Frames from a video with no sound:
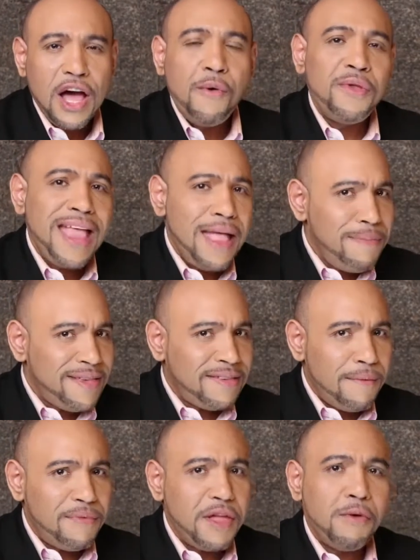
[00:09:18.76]
would that be
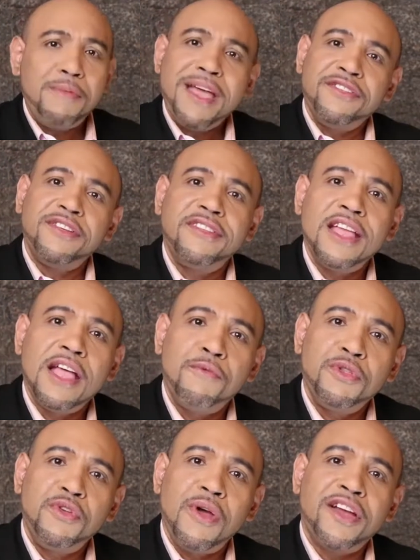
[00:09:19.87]
something that would be interesting and
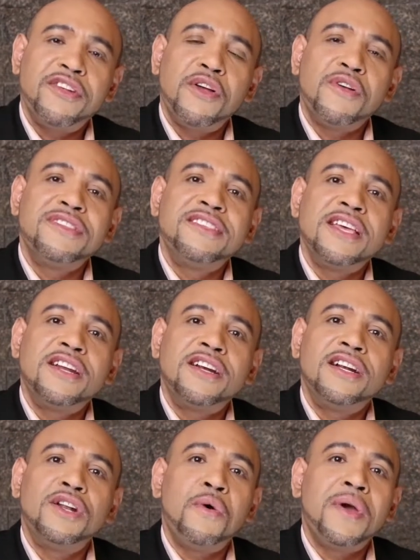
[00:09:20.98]
would you actually
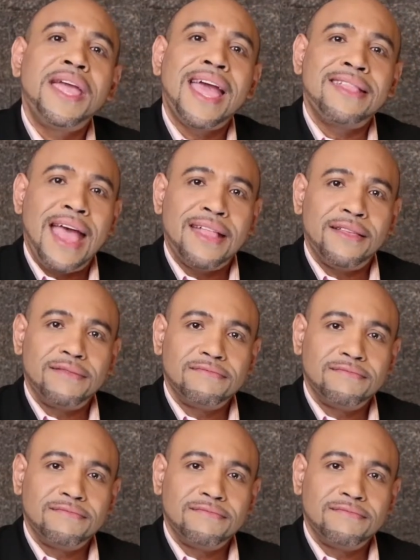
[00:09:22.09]
consider looking at that?